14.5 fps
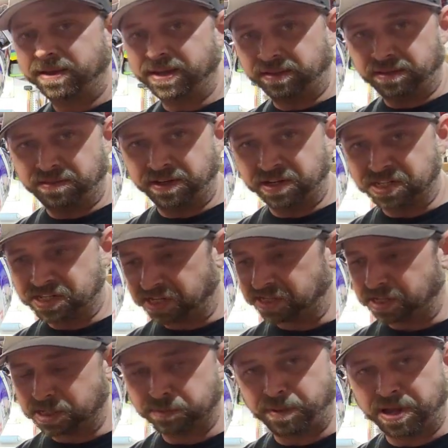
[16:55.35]
Get the thing to
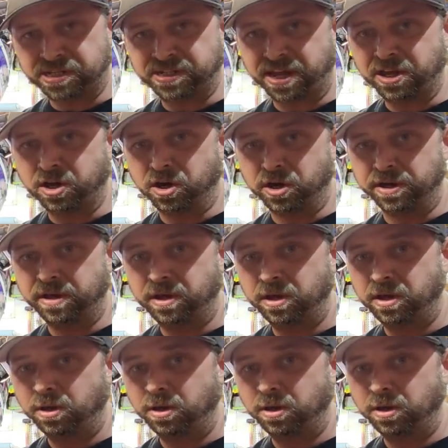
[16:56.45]
60 as best I could